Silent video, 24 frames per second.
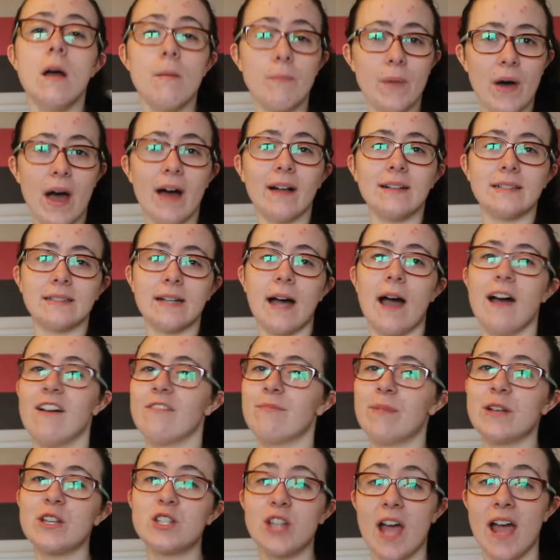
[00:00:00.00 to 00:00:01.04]
But
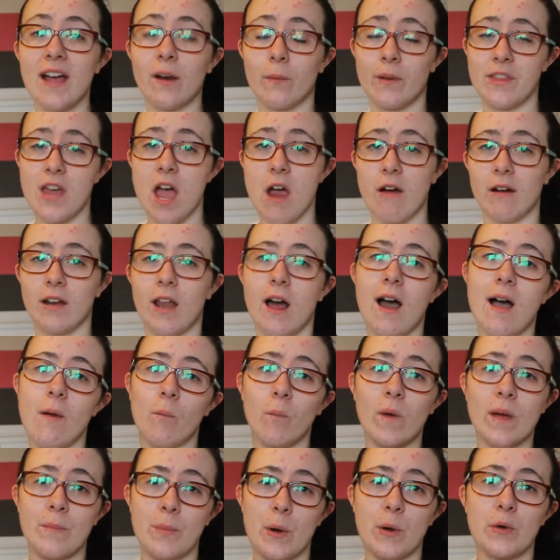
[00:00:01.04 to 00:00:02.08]
I've been chatting with her a lot,
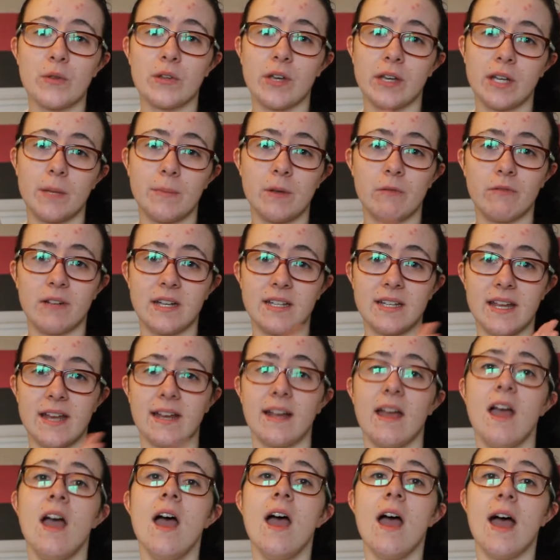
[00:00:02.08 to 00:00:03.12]
and we're both going to be
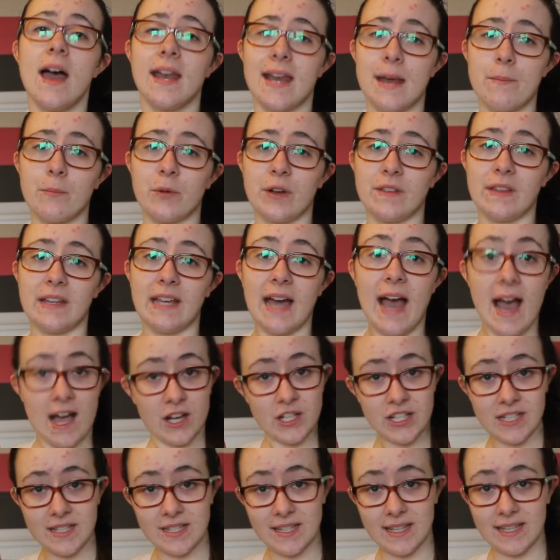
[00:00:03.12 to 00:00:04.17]
reading An Ember in the
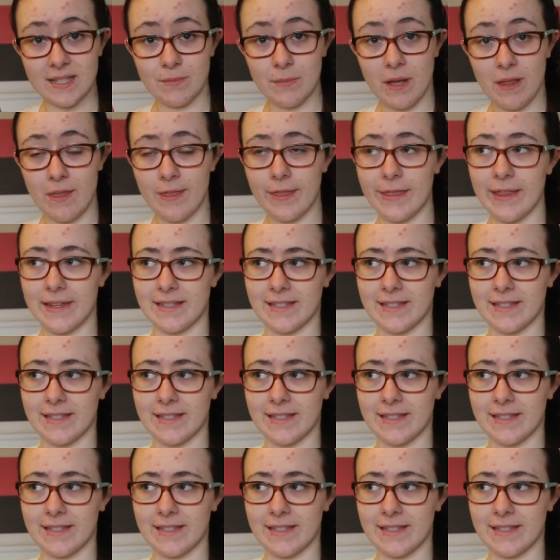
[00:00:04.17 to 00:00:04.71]
Ashes this month.